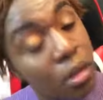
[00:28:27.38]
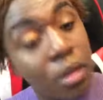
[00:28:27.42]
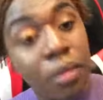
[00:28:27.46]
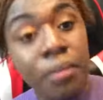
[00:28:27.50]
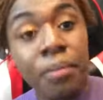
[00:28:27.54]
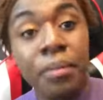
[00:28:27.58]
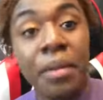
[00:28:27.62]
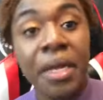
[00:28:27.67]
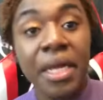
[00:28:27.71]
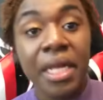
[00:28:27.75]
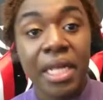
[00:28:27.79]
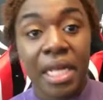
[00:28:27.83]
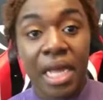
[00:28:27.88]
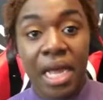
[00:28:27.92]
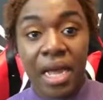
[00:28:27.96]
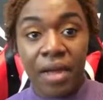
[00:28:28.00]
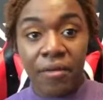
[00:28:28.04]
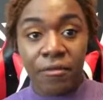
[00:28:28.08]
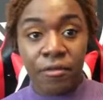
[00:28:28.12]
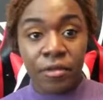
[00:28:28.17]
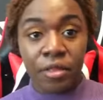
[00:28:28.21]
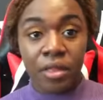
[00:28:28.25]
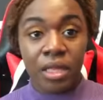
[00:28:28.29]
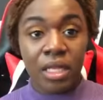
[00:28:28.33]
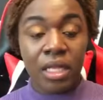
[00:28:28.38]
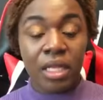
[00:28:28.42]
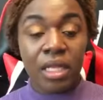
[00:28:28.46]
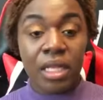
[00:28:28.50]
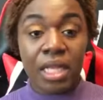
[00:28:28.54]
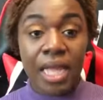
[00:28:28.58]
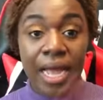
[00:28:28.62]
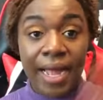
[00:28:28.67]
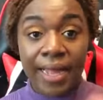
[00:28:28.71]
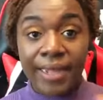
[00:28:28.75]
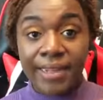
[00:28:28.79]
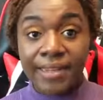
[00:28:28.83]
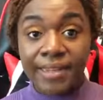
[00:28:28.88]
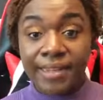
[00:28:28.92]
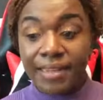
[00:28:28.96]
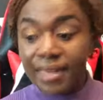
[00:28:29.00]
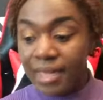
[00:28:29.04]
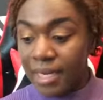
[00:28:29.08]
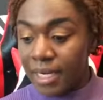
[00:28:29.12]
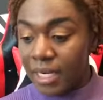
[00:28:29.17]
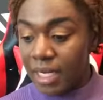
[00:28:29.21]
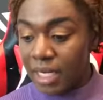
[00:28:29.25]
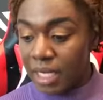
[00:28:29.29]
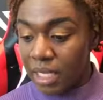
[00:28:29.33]
make everything nice
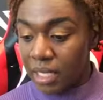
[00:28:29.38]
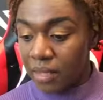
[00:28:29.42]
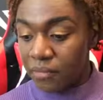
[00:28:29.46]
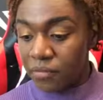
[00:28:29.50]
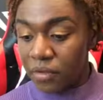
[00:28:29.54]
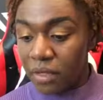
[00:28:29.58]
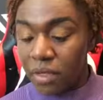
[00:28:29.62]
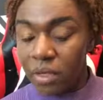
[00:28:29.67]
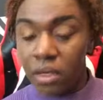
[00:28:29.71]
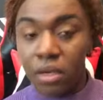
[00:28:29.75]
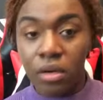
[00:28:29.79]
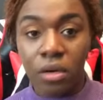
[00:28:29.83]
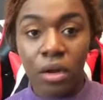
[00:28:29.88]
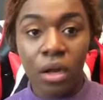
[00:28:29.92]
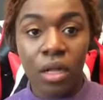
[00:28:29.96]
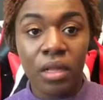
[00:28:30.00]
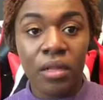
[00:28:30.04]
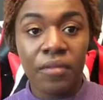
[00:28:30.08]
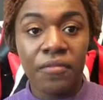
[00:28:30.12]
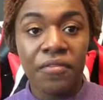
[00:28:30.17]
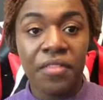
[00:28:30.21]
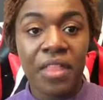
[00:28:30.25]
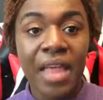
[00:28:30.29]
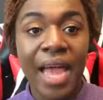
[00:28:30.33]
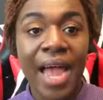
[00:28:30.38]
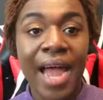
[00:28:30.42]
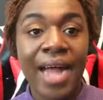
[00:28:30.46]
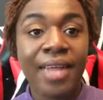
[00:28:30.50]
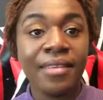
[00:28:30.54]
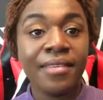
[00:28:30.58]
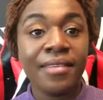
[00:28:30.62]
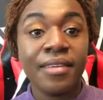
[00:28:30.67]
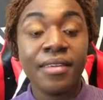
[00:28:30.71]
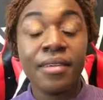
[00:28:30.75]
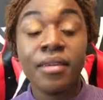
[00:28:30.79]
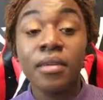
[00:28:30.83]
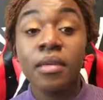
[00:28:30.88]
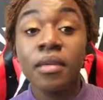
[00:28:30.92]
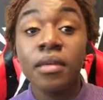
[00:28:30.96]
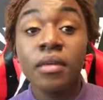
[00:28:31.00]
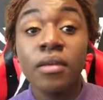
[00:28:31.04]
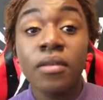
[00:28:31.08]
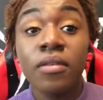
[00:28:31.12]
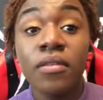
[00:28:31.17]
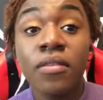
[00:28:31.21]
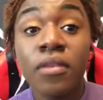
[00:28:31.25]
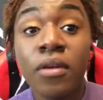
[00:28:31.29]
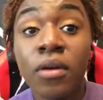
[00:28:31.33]
and even and all of that.
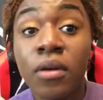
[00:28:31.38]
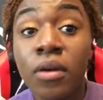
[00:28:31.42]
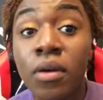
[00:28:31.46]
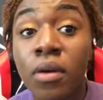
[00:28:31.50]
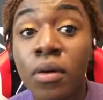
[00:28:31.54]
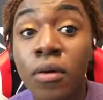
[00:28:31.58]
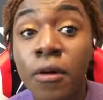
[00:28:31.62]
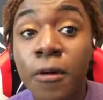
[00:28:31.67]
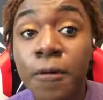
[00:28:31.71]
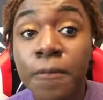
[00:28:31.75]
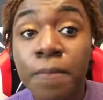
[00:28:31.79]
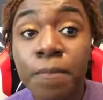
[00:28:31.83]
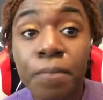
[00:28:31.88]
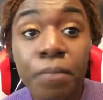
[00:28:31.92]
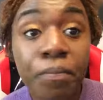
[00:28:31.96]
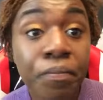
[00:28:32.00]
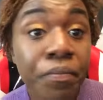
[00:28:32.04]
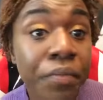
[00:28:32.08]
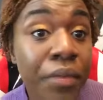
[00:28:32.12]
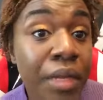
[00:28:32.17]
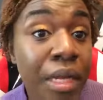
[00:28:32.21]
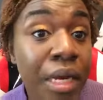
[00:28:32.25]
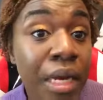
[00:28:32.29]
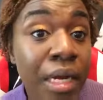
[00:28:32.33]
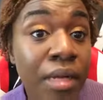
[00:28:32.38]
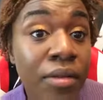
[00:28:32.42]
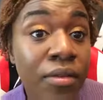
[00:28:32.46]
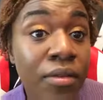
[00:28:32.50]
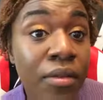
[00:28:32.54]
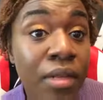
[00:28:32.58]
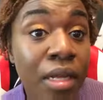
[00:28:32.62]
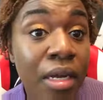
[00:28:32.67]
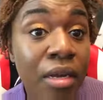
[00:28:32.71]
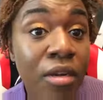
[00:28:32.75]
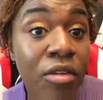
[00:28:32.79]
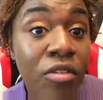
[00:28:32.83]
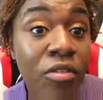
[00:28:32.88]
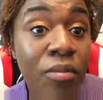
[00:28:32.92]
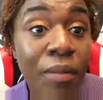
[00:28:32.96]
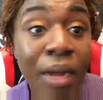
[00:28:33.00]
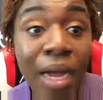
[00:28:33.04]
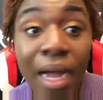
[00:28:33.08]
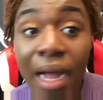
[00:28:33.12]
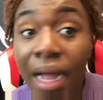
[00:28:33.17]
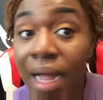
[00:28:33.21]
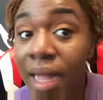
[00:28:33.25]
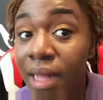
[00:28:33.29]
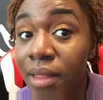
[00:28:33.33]
So, yeah, so there's
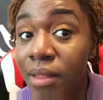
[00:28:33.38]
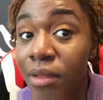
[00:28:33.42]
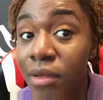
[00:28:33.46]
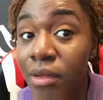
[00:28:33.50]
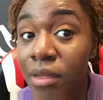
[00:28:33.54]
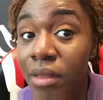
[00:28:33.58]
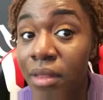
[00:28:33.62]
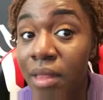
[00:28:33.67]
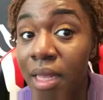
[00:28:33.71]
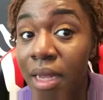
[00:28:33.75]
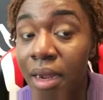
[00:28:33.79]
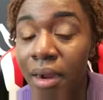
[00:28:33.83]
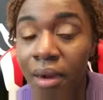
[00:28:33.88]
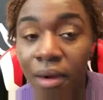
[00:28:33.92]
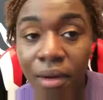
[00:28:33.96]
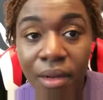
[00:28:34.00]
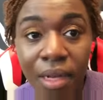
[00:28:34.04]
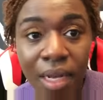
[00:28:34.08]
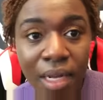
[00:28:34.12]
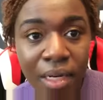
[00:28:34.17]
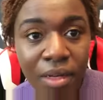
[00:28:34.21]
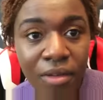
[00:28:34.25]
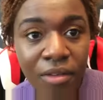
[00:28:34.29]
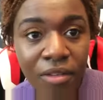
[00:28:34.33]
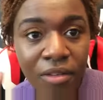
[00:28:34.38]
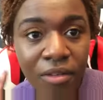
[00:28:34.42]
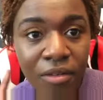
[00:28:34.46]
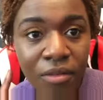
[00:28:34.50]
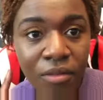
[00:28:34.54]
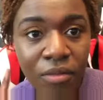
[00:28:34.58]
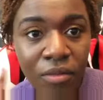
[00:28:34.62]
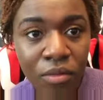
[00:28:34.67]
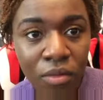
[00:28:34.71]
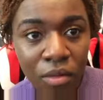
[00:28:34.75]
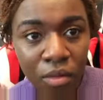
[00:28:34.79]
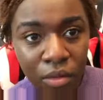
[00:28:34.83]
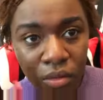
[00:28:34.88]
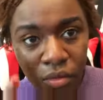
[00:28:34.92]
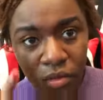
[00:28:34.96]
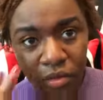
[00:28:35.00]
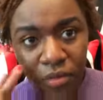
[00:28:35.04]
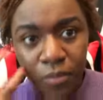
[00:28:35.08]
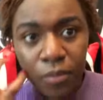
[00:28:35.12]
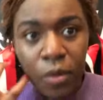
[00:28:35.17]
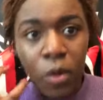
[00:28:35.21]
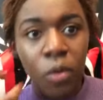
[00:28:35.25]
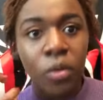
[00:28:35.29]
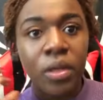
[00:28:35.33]
my eye look there. Kind of, you know,
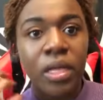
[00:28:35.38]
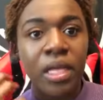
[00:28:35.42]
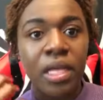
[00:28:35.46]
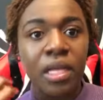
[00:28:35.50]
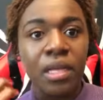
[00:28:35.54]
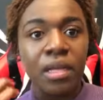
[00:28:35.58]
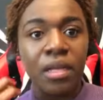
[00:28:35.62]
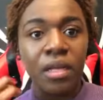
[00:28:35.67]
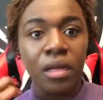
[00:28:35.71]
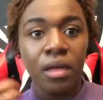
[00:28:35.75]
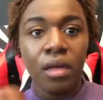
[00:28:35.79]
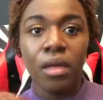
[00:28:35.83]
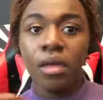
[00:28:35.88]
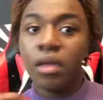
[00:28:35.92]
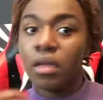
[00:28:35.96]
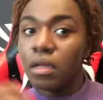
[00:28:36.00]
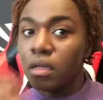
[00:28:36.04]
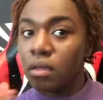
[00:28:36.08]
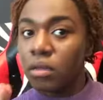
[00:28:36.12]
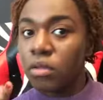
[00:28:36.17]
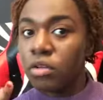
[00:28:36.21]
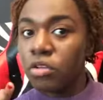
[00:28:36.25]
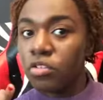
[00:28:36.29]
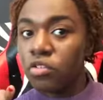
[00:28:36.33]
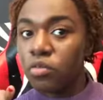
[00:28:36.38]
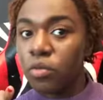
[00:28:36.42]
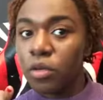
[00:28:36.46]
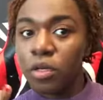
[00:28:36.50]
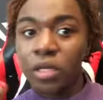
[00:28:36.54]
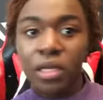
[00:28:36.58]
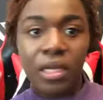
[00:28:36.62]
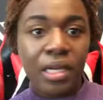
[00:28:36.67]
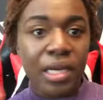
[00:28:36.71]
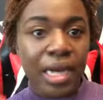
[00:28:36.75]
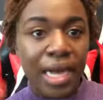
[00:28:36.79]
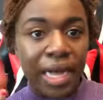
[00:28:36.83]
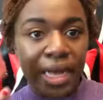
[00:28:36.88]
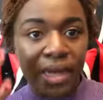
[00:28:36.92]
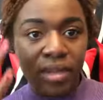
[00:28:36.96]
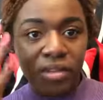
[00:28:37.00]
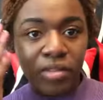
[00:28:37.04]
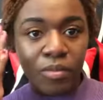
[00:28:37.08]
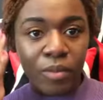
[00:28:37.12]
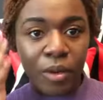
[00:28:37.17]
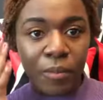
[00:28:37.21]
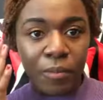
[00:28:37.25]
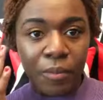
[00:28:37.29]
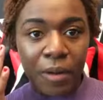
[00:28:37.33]
smoky. Looks really
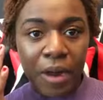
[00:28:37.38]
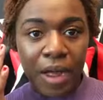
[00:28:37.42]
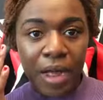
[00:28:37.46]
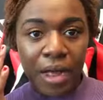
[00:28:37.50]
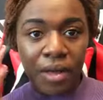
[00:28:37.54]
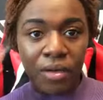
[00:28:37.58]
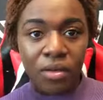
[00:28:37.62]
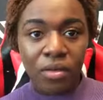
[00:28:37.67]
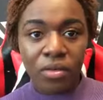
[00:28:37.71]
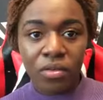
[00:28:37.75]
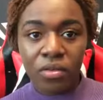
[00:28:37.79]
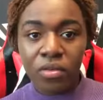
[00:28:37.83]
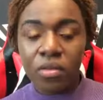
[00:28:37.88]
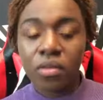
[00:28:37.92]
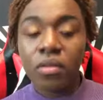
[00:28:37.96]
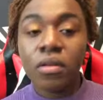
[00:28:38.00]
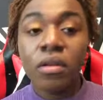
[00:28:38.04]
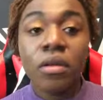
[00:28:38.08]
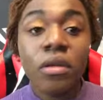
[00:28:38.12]
nice. My brows